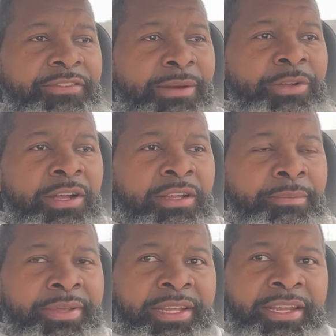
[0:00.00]
I'm gonna
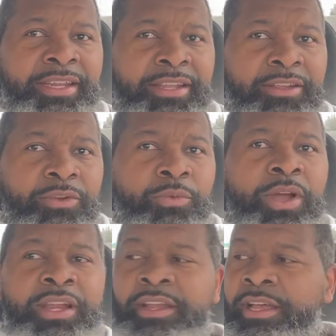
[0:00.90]
be
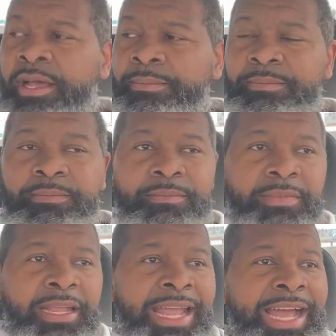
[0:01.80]
running up
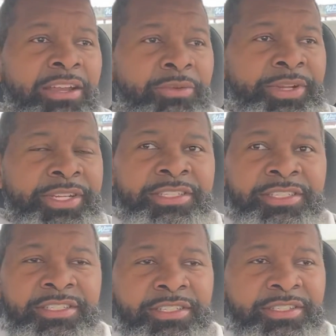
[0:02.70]
calories
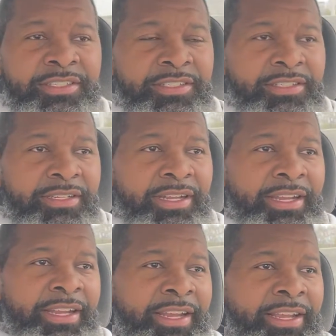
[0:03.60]

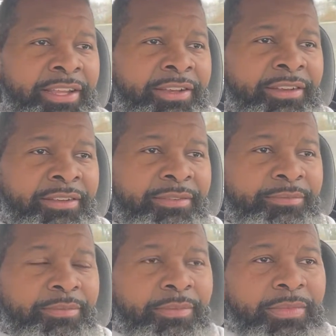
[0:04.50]
and
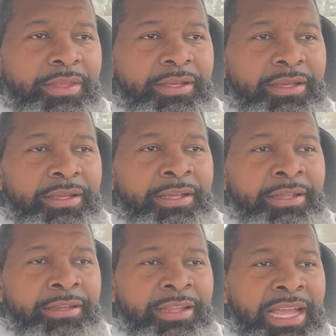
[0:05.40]

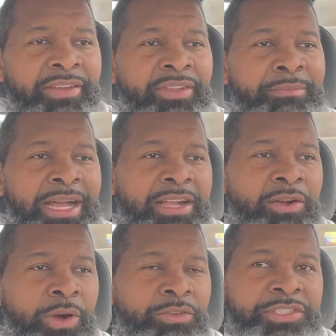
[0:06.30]
having my
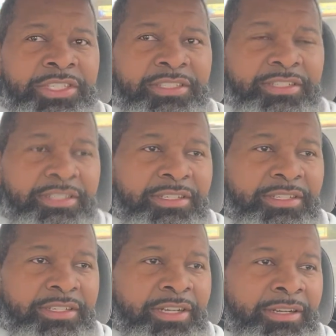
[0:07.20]
quotient
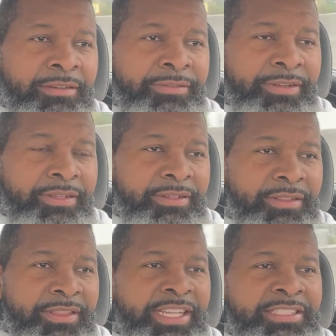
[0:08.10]
of
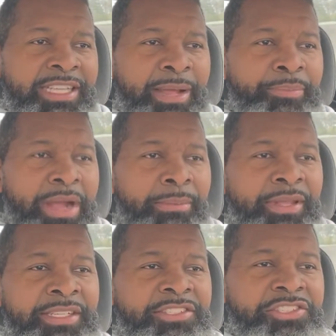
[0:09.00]
things that I
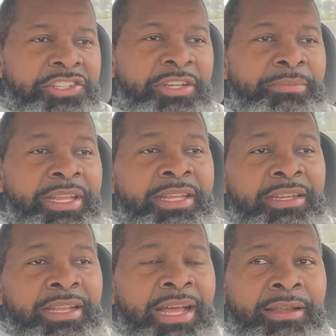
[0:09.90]
probably shouldn't be eating
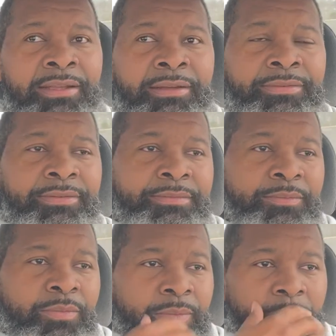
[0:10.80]
a lot of
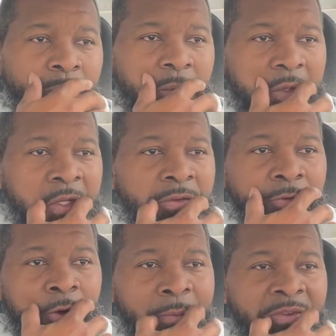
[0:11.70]
in the
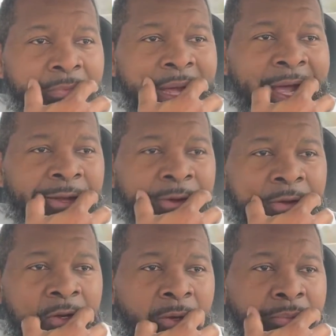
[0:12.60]
form of
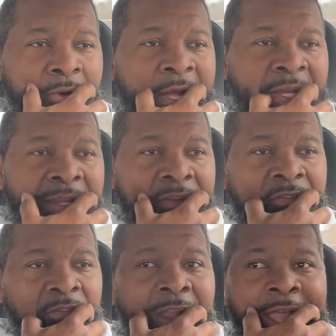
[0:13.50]
battered or breaded and
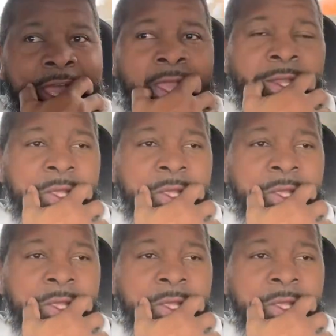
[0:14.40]
fried